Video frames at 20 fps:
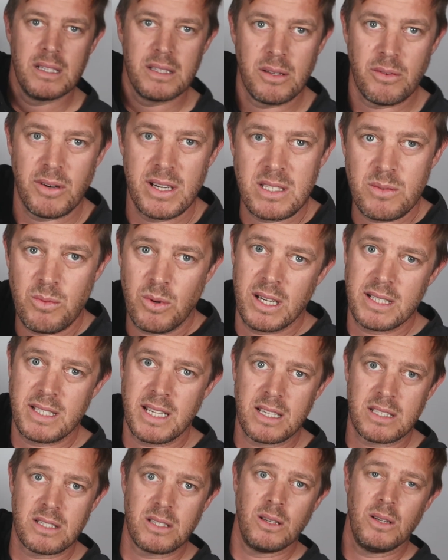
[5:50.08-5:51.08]
The reason why it
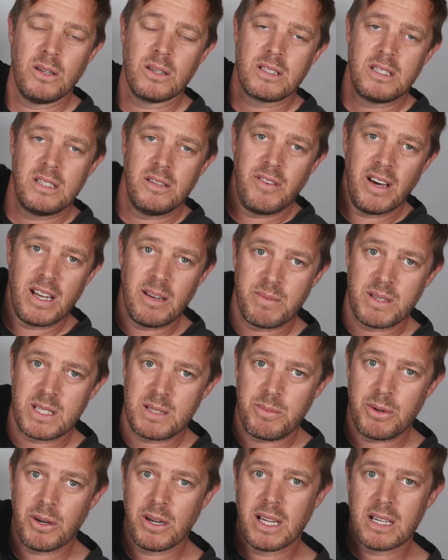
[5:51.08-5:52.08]
takes so long to develop
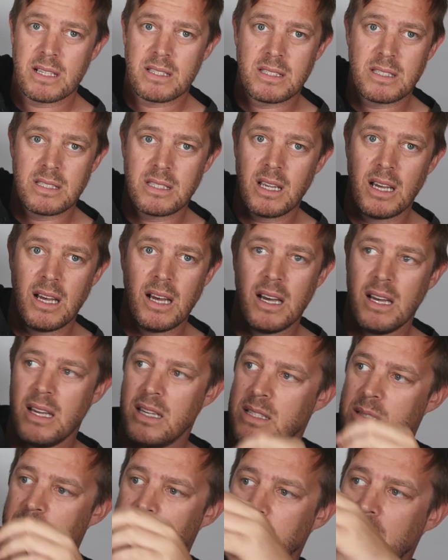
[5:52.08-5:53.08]
these products
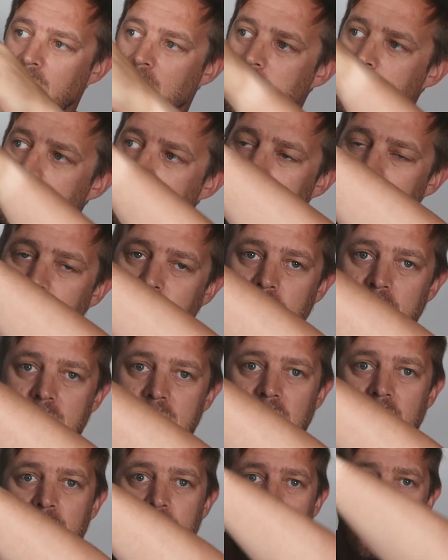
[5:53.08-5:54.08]
is because, for
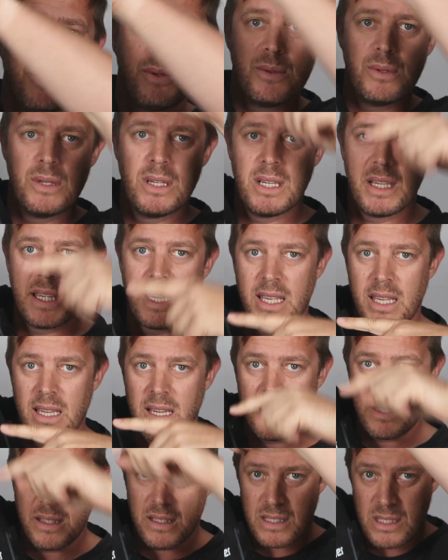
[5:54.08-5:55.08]
example,
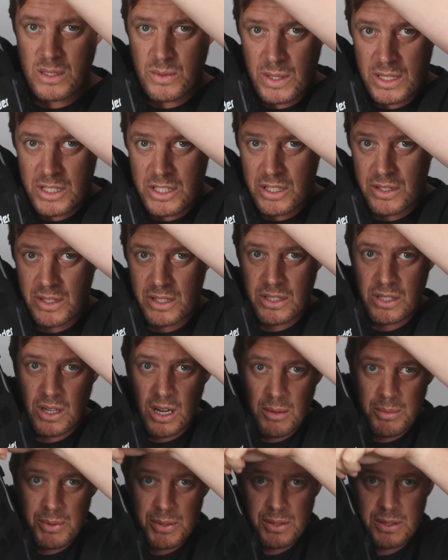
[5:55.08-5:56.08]
here in the switch on the
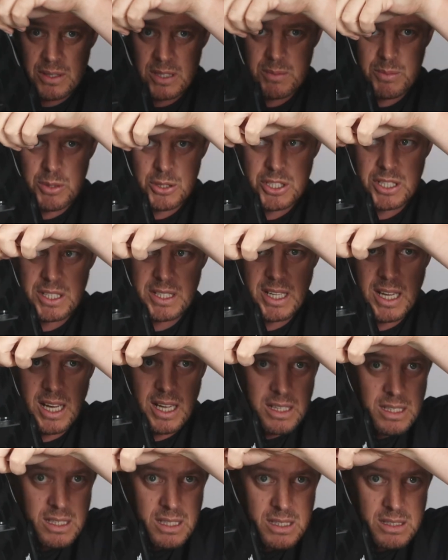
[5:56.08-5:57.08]
top, you just push it
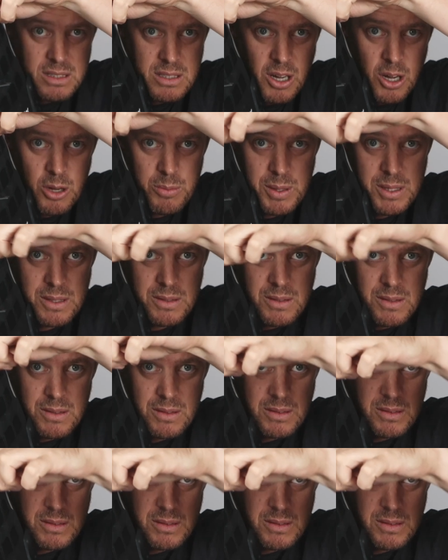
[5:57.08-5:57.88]
down to open.